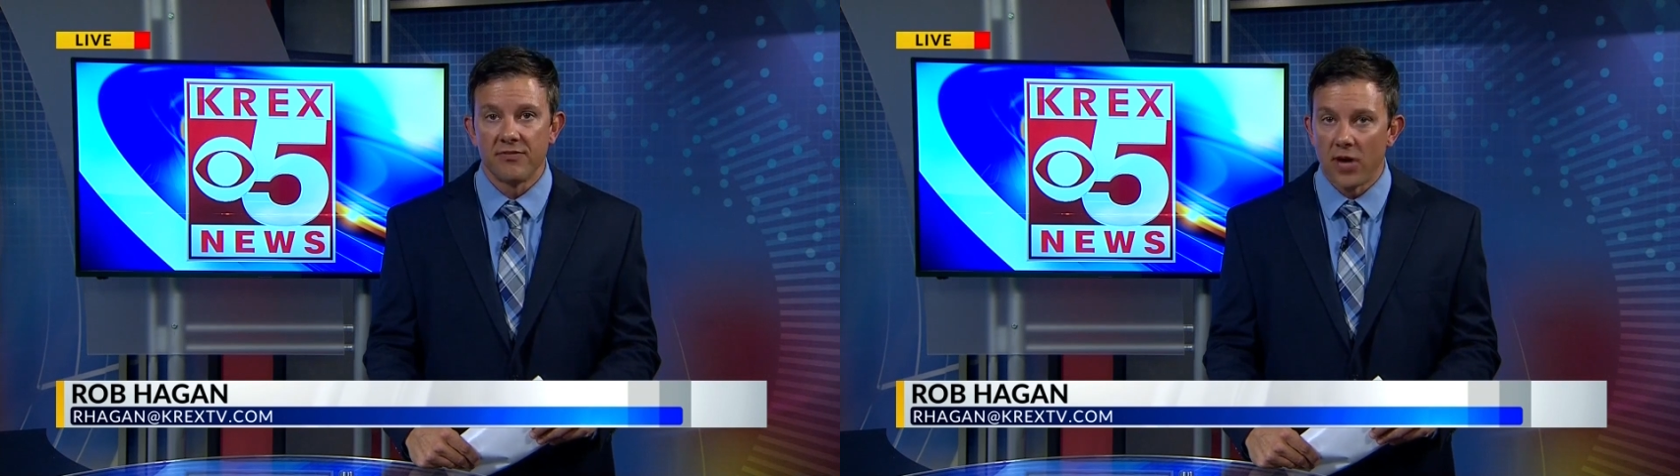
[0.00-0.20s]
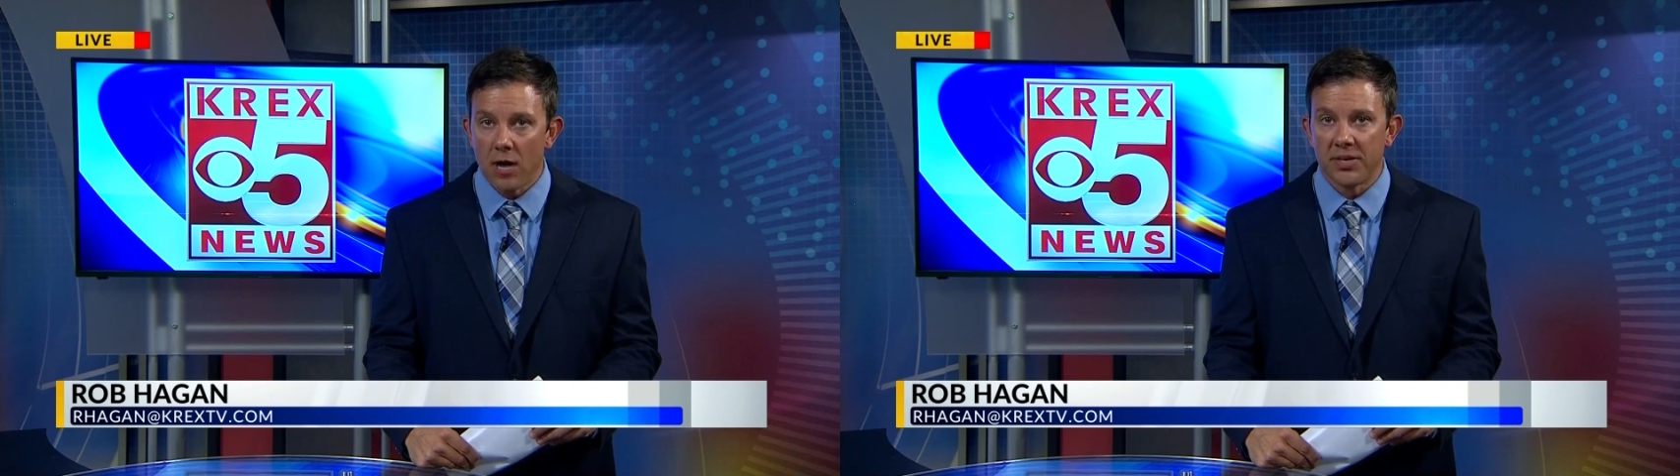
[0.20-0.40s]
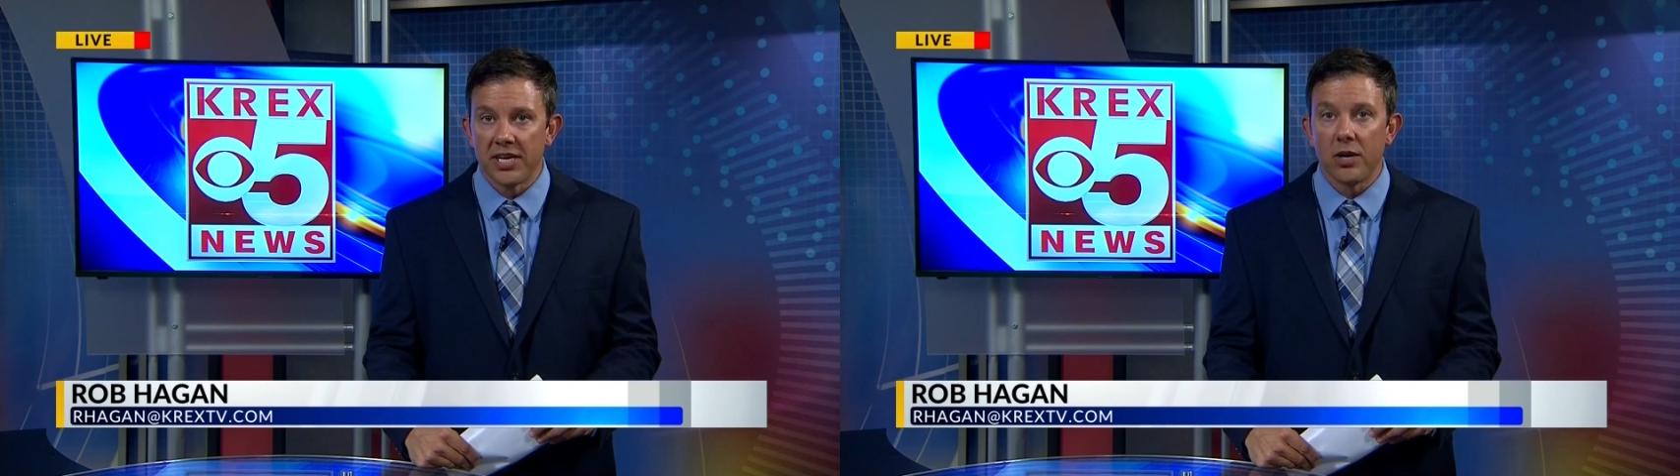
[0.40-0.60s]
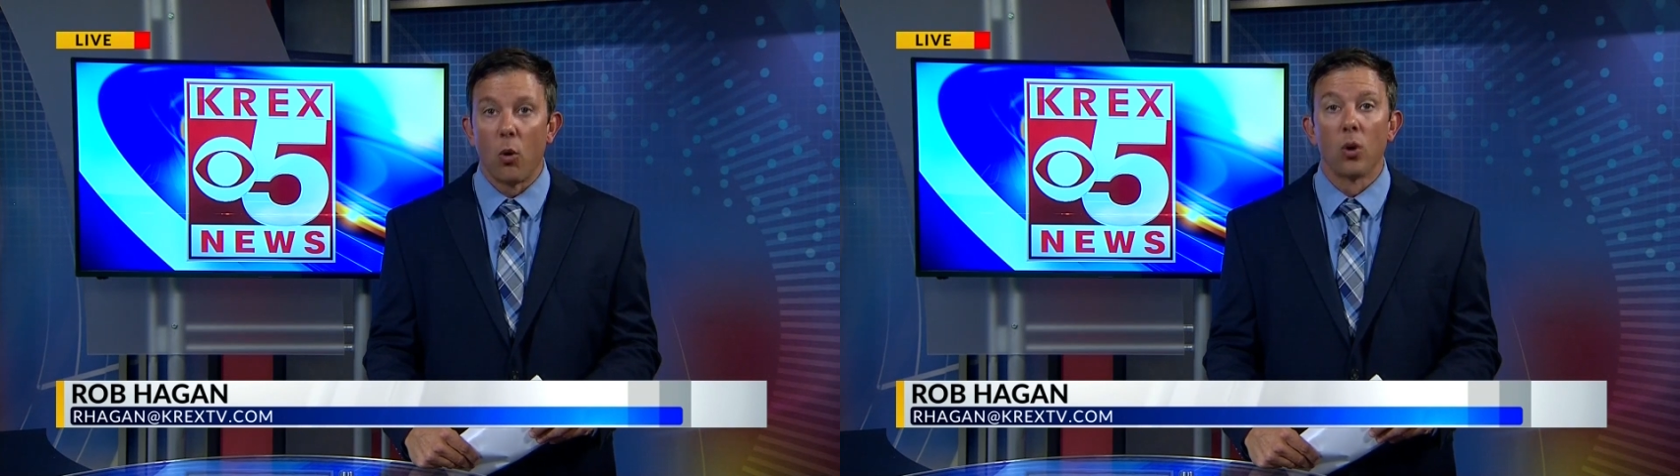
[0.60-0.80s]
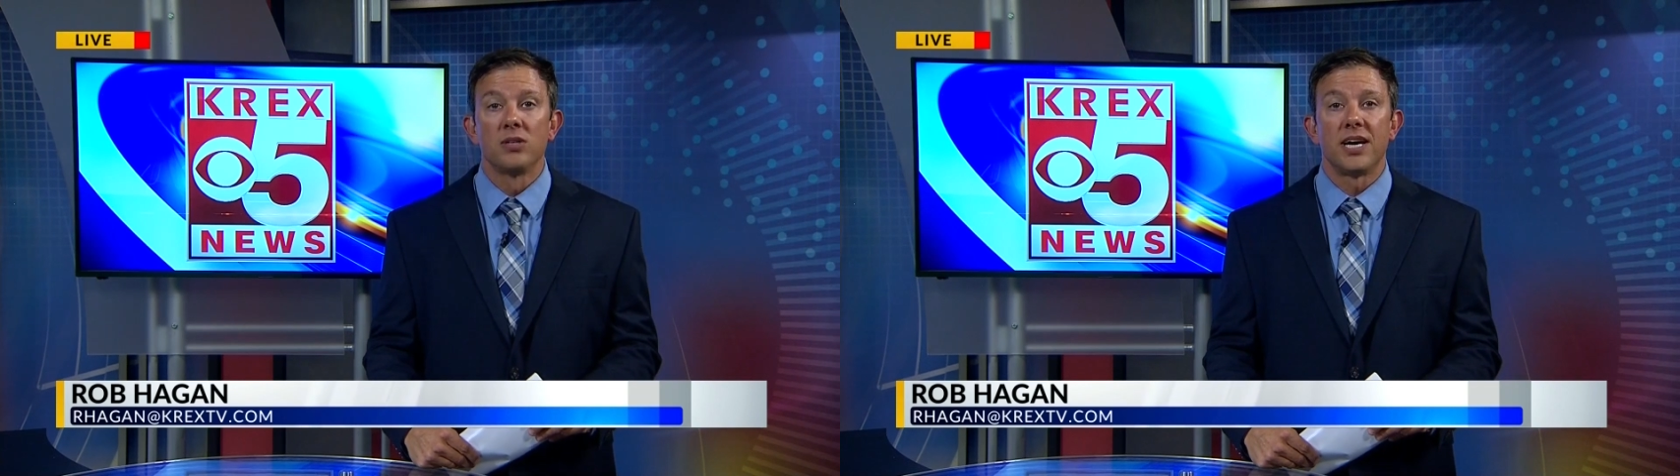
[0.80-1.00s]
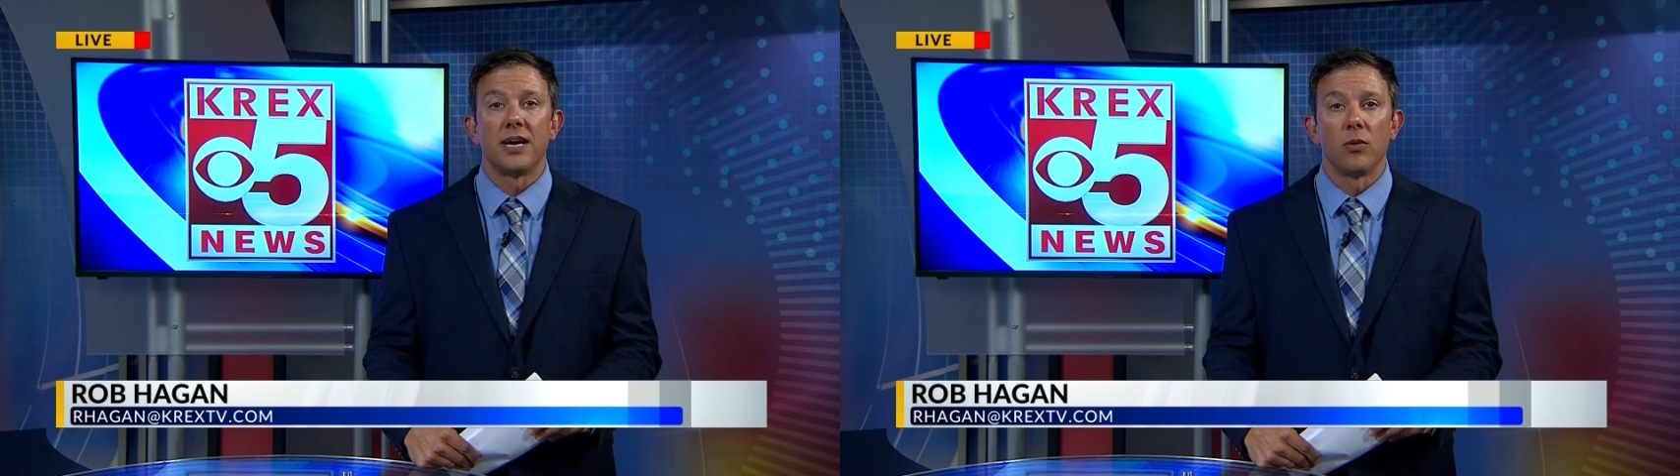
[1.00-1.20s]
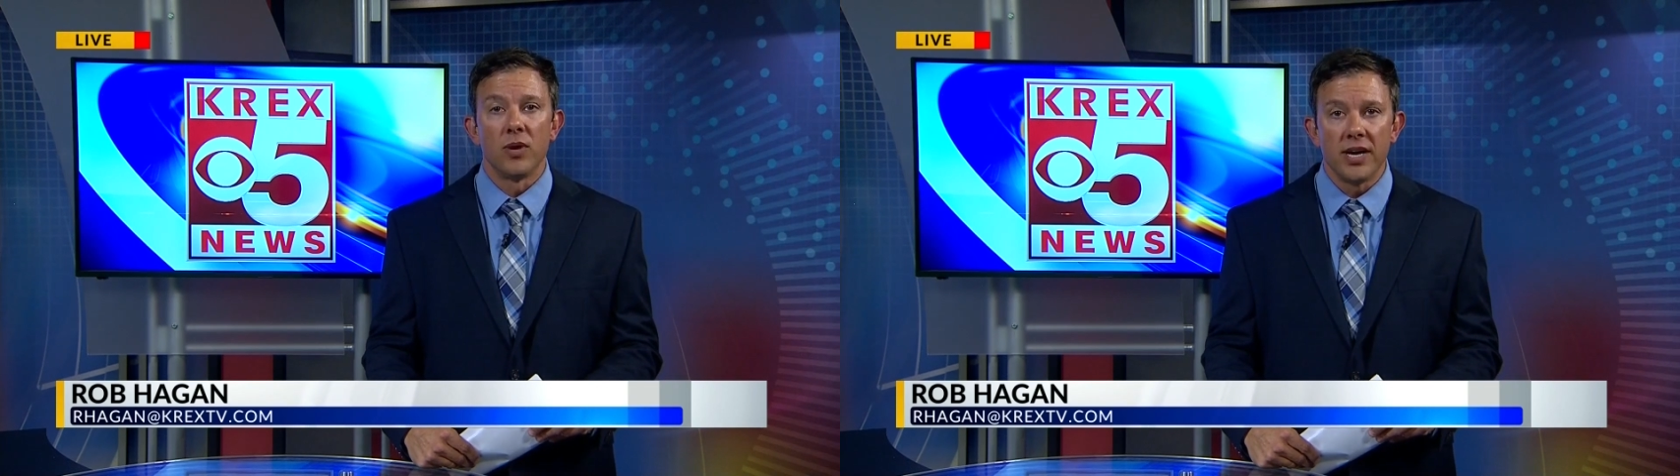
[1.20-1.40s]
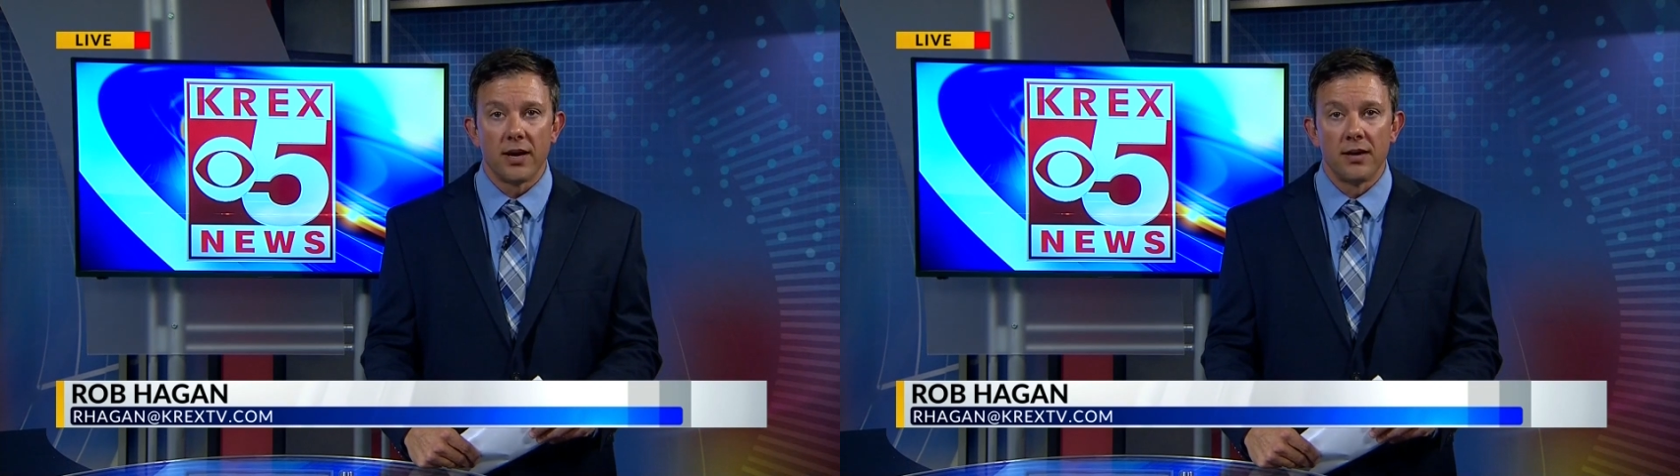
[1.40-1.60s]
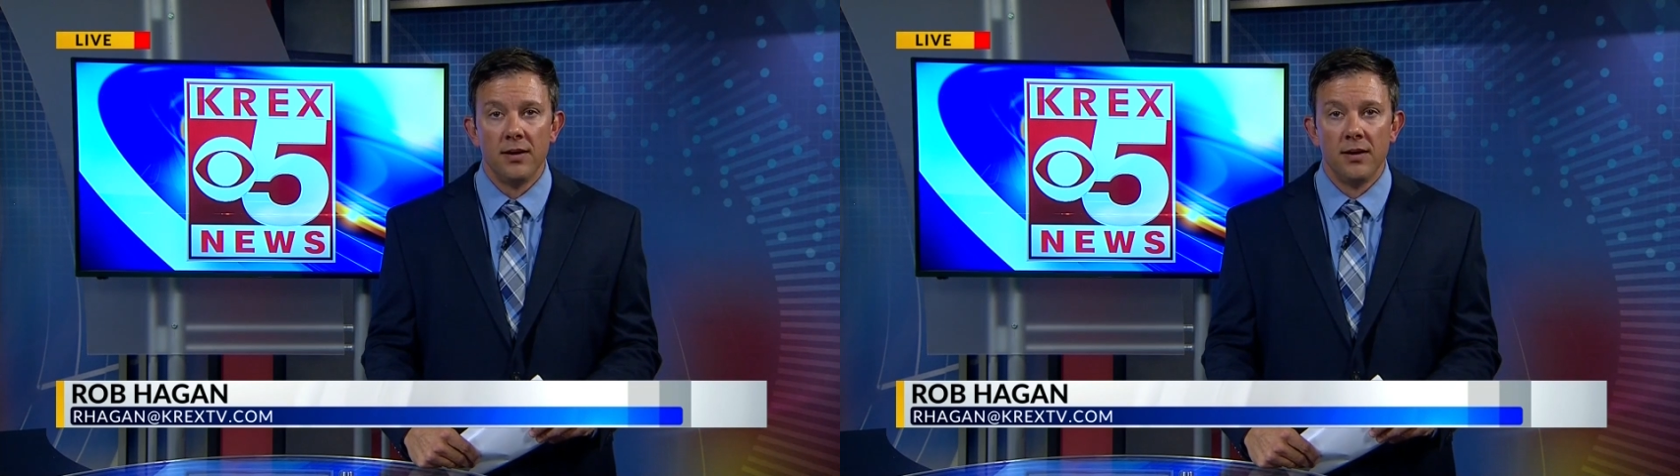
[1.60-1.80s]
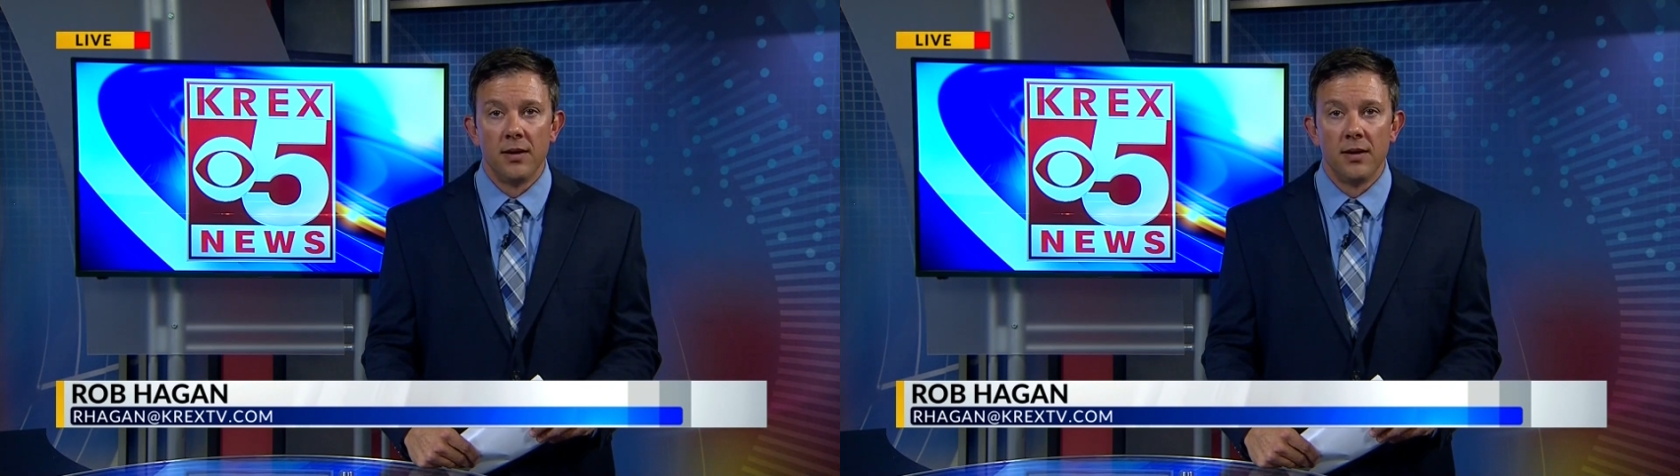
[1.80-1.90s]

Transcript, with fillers: vomiting, or diarrhea,